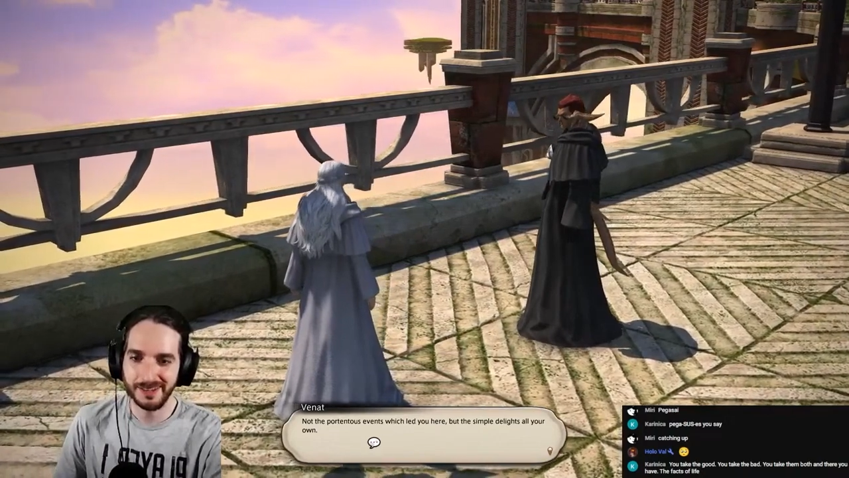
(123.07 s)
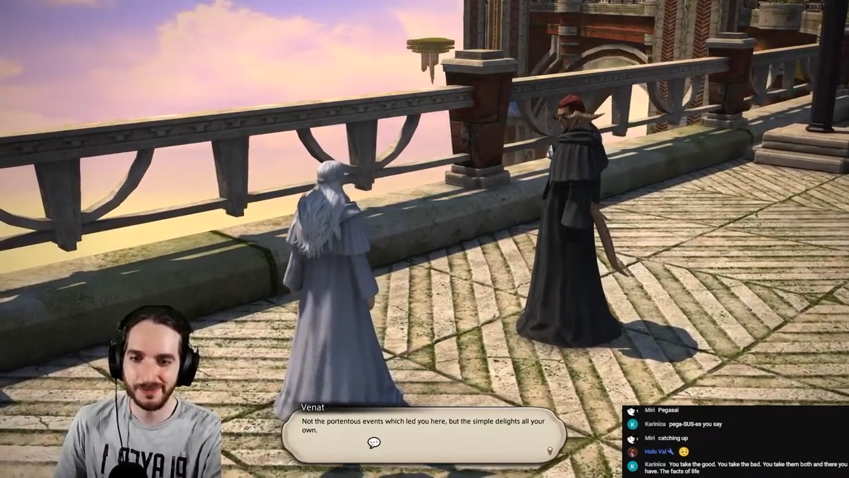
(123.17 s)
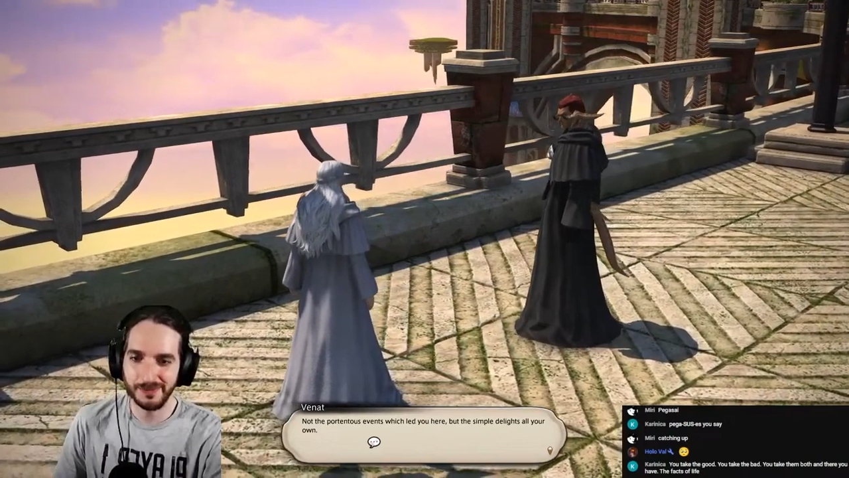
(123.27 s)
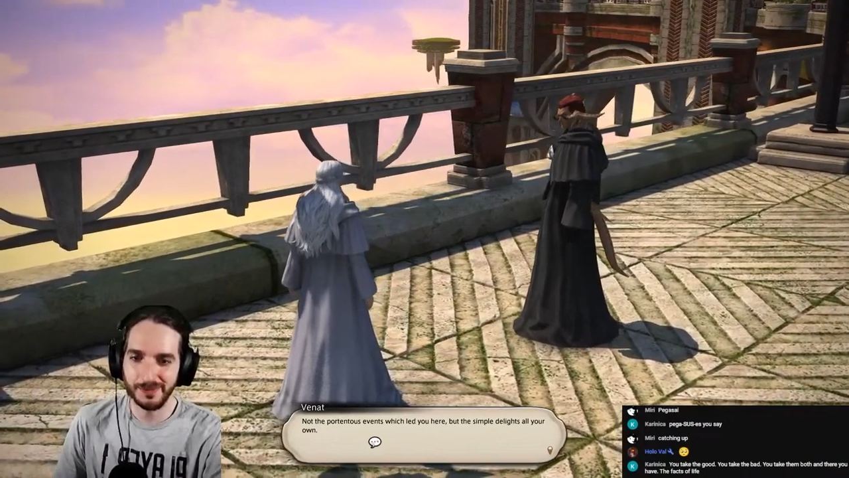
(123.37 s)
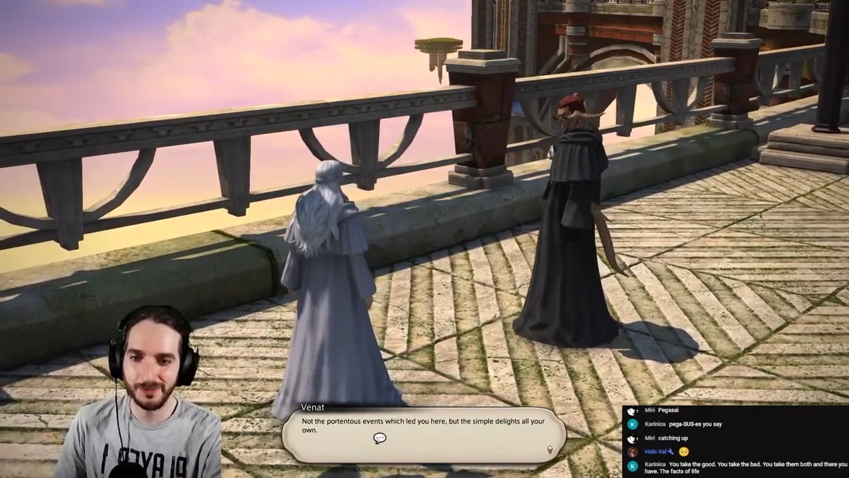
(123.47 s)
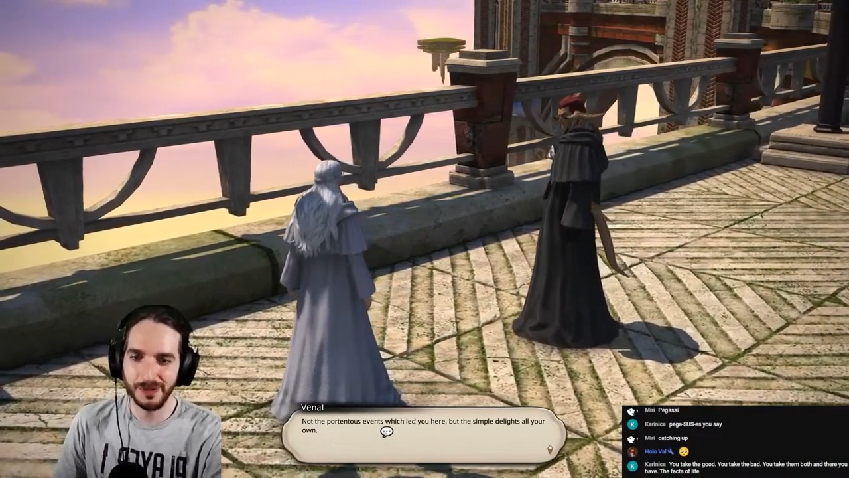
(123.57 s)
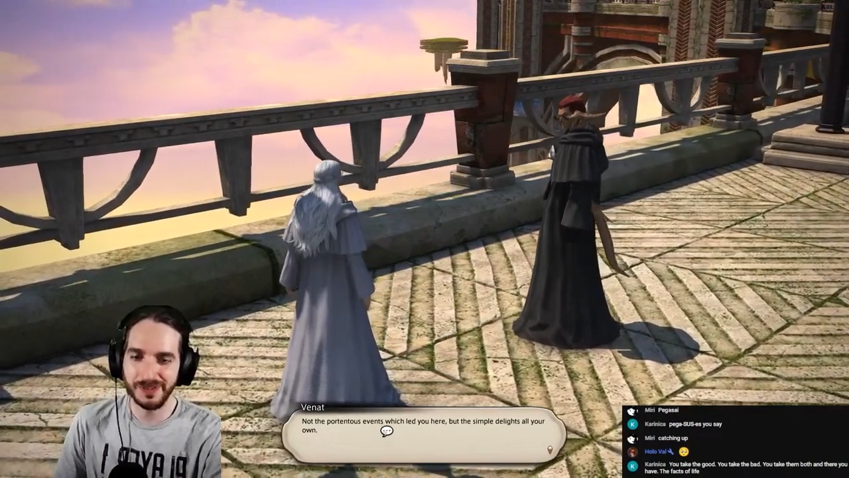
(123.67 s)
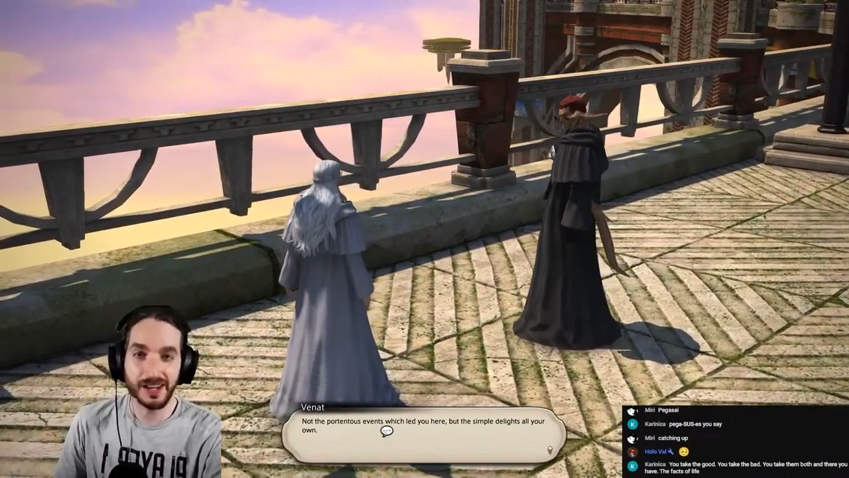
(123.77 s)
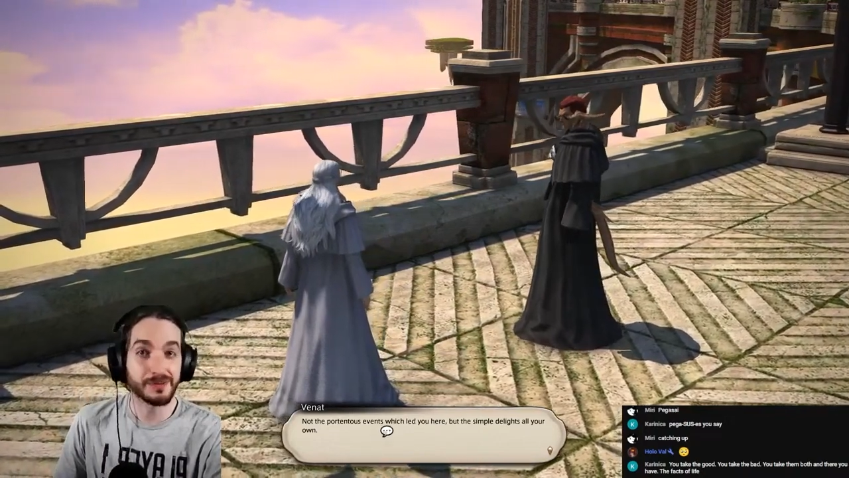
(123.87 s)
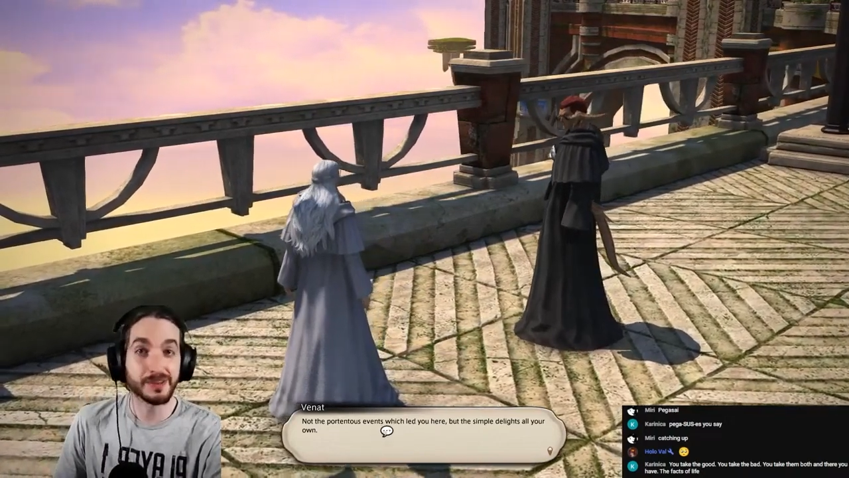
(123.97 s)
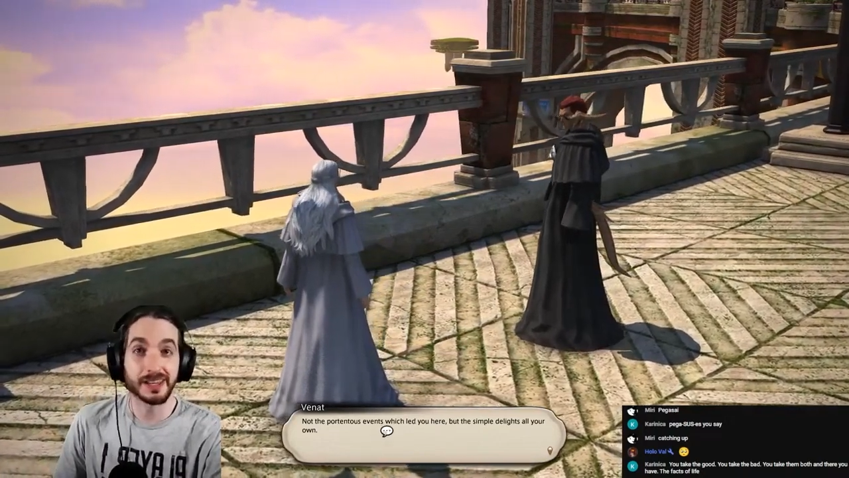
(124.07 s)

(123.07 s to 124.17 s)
We've got